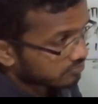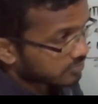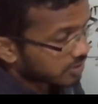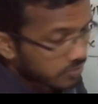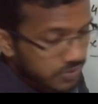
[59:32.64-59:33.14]

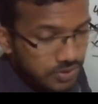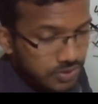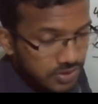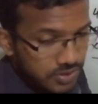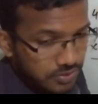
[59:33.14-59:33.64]

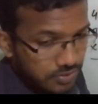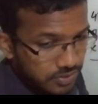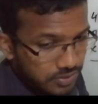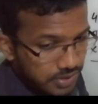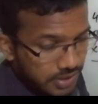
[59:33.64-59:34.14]
thousands
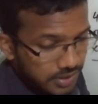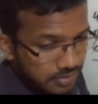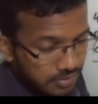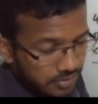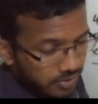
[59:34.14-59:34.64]

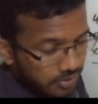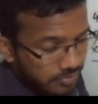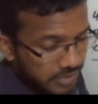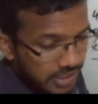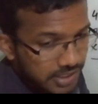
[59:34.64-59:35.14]
or
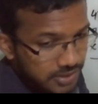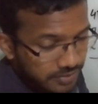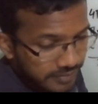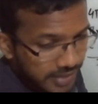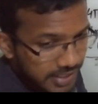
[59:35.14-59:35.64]
millions
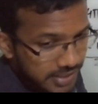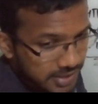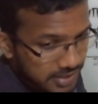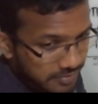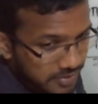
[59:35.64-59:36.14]
of light
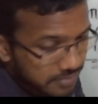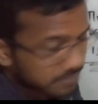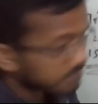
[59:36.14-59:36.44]
years away.